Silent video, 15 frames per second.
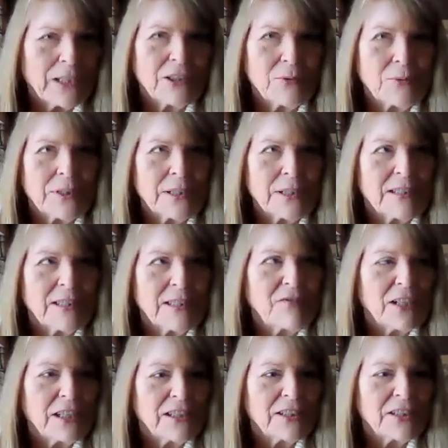She
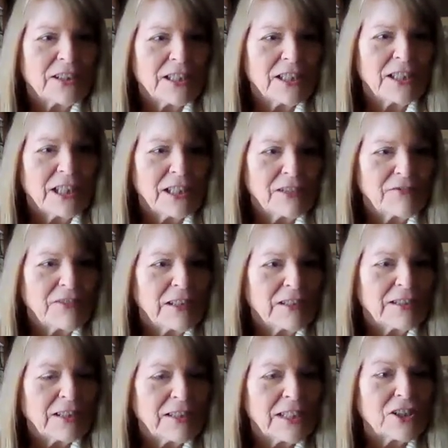found
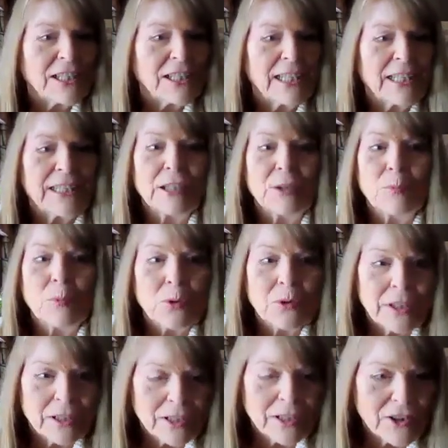out that she had
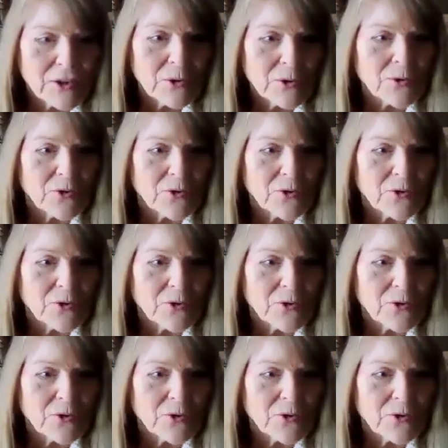pneumonia too.